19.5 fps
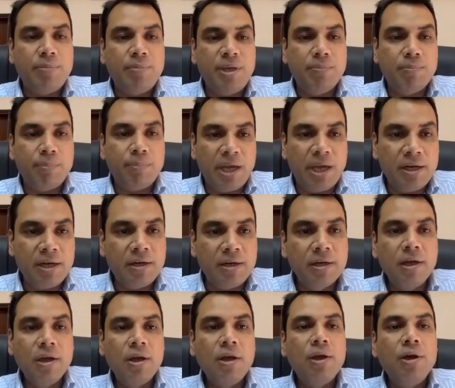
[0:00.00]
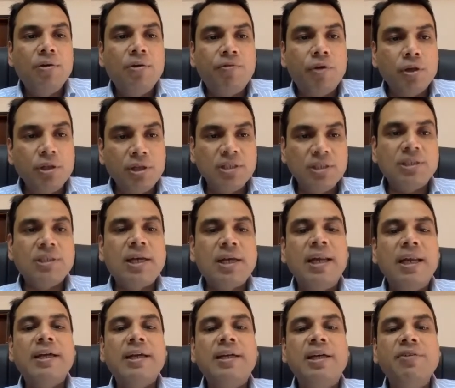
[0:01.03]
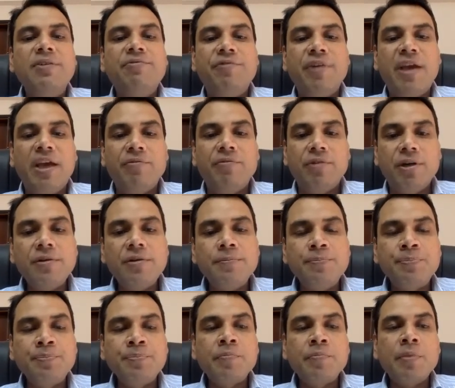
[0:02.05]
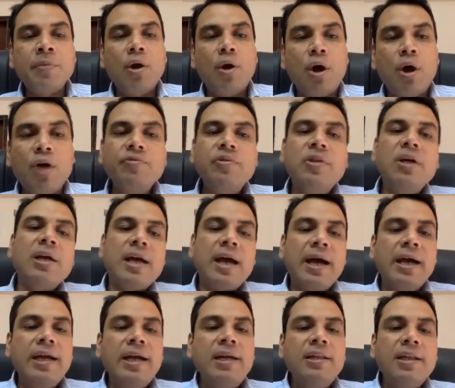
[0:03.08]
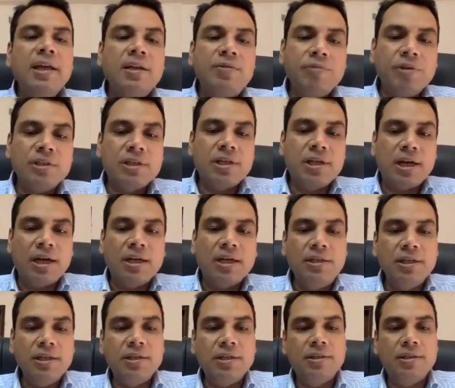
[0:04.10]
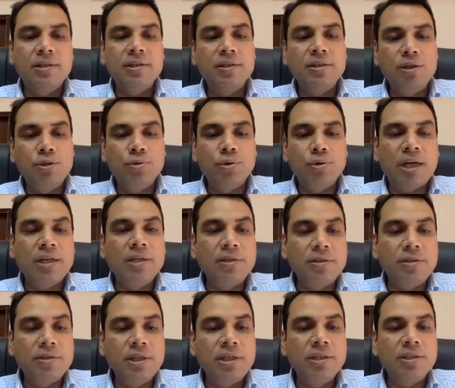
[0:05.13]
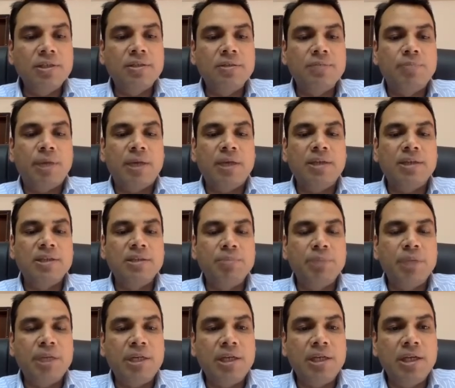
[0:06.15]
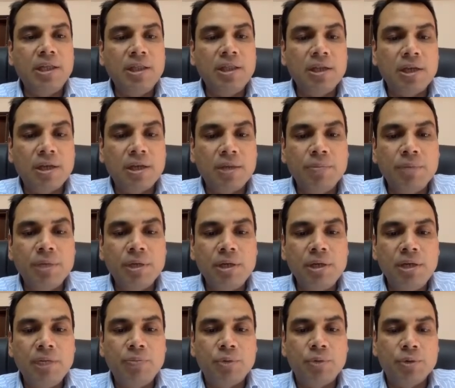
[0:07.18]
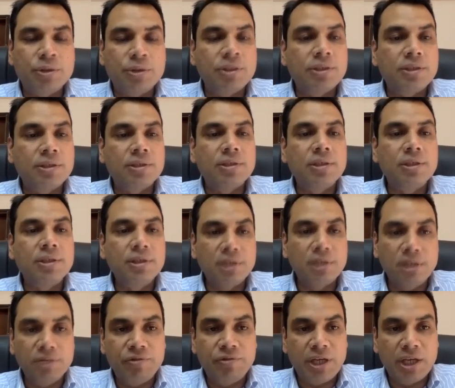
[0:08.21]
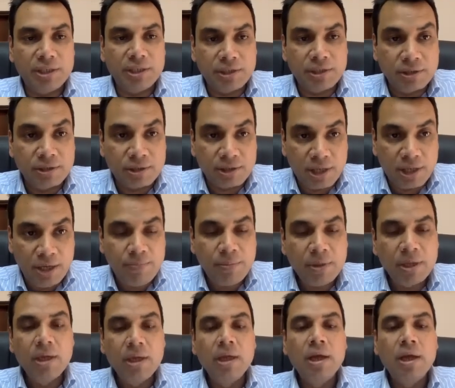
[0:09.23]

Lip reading: be made for this collective waiver of the kind that was granted to countries participating in the Kimberley process certification scheme.